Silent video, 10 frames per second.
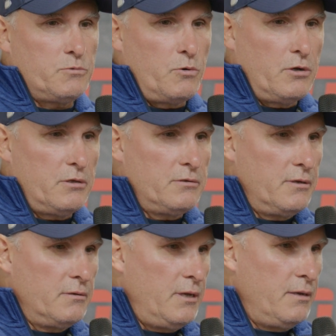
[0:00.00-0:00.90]
world
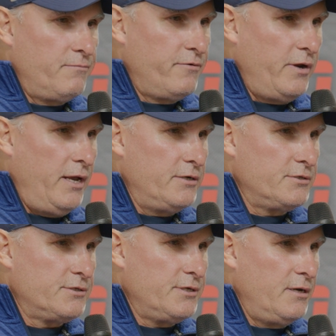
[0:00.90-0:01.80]
and free
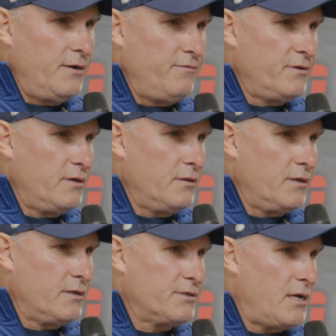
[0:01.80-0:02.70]
agency and everything,
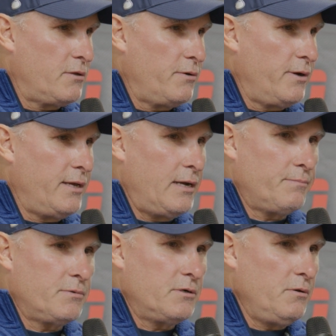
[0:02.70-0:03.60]
the salary
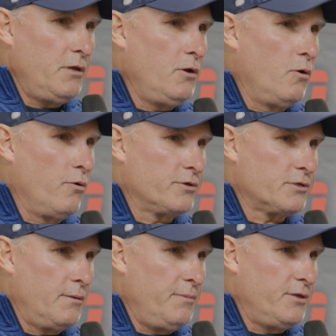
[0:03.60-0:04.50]
cap, there's
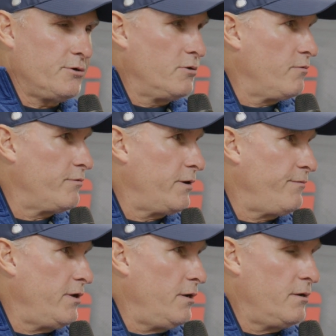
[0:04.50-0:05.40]
going to be turnover
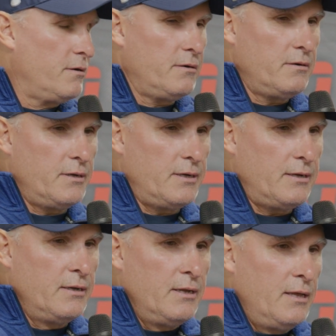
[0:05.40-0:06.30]
every year, and
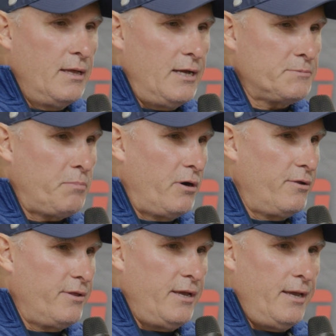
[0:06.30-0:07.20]
that's part
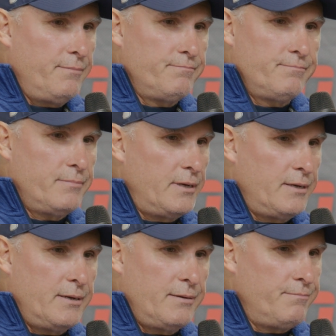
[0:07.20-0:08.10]
of the game.
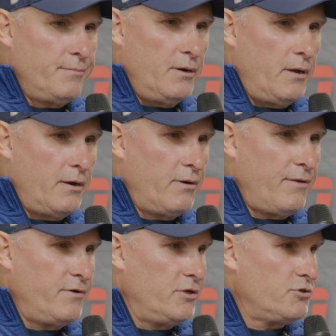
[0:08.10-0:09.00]
I don't
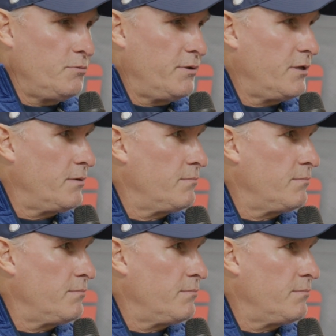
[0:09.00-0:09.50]
have an issue with it.